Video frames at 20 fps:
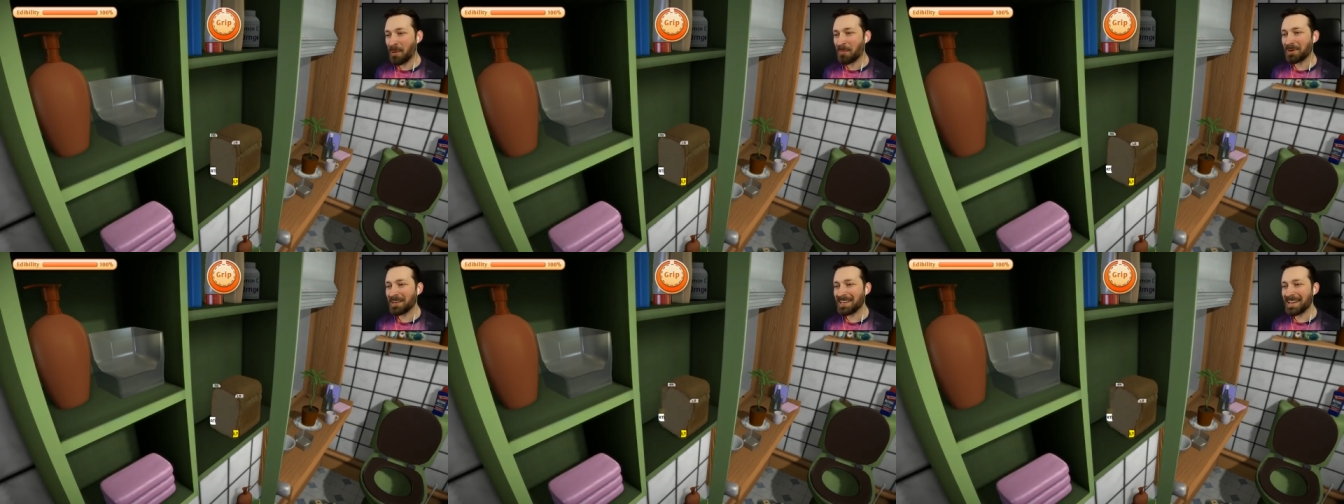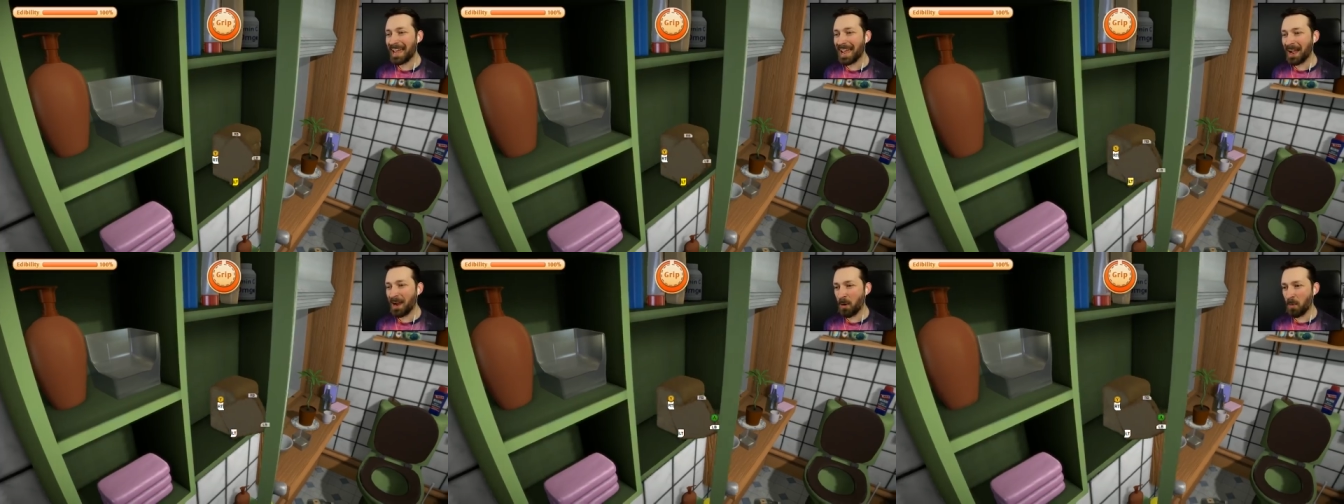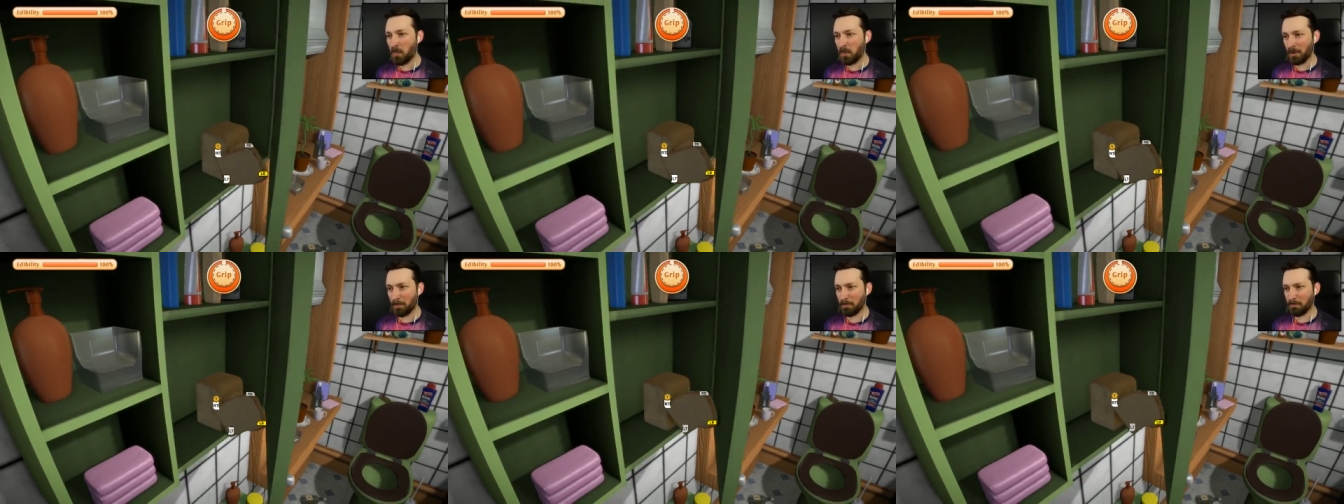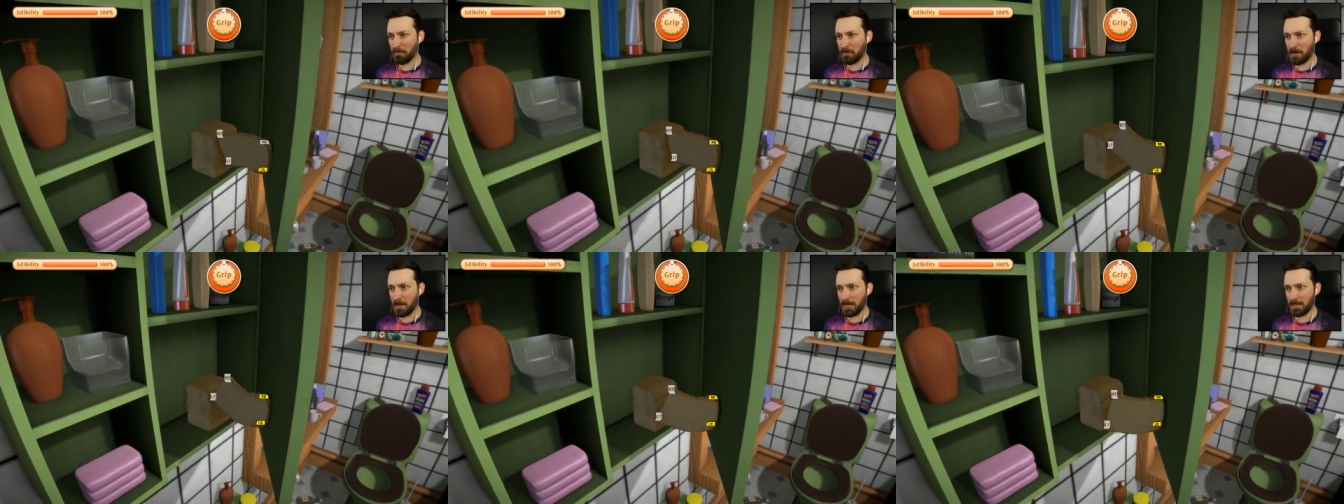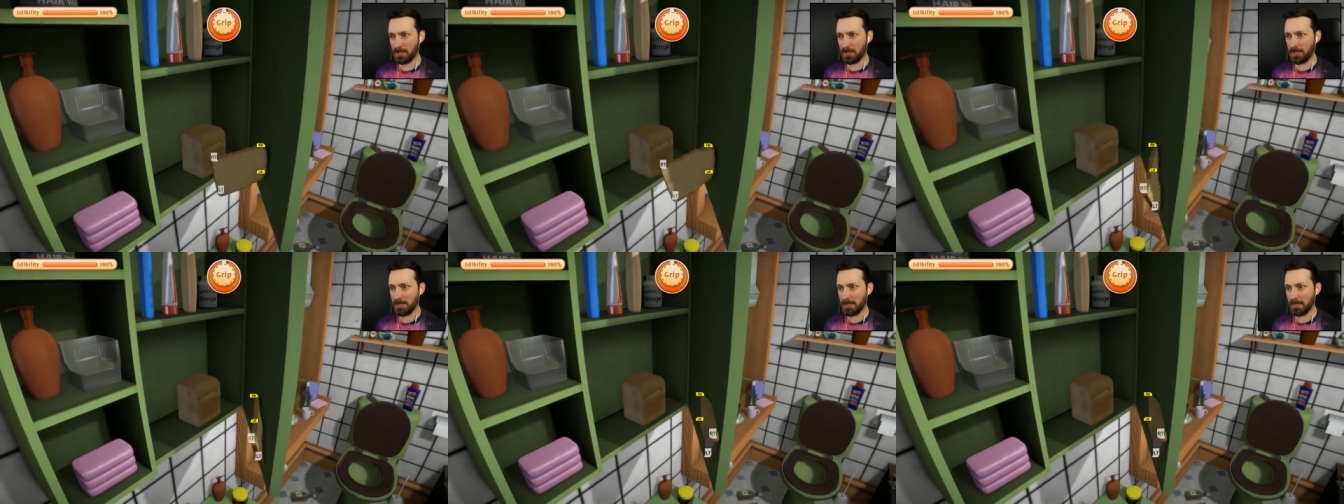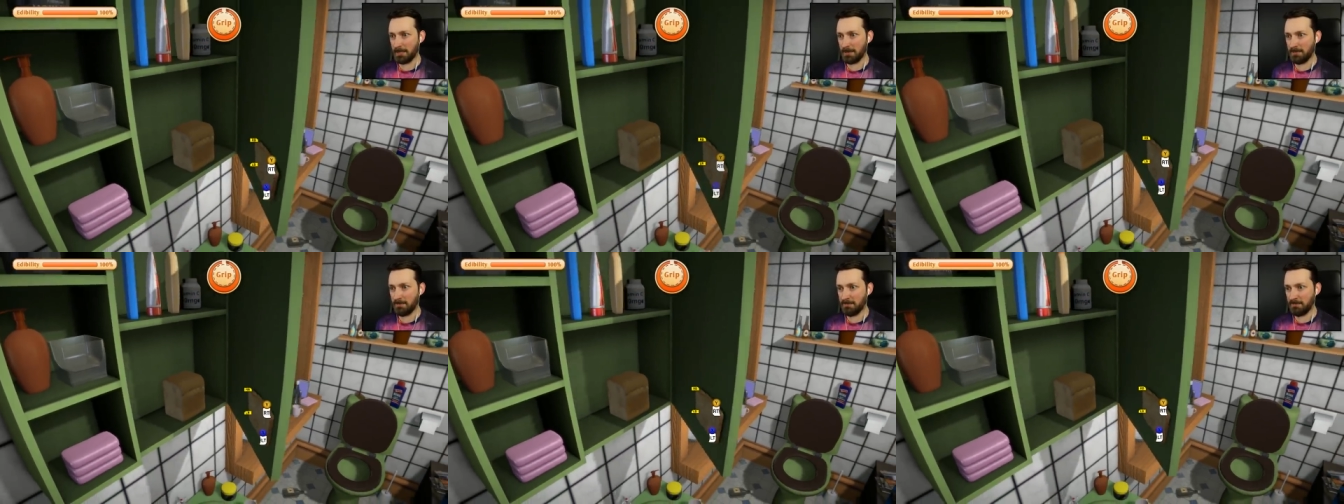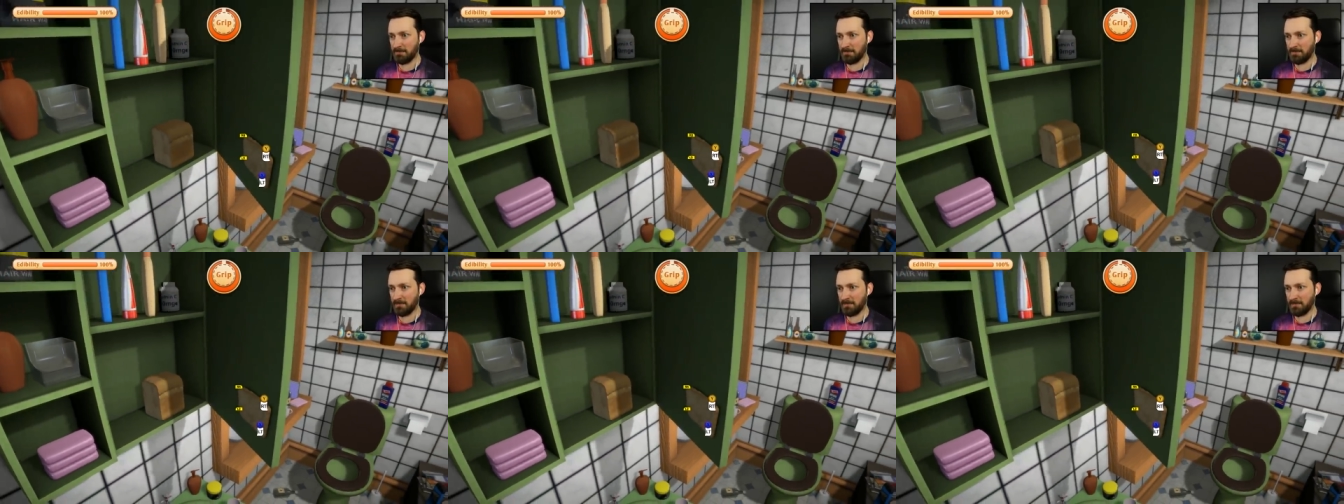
But now we're positive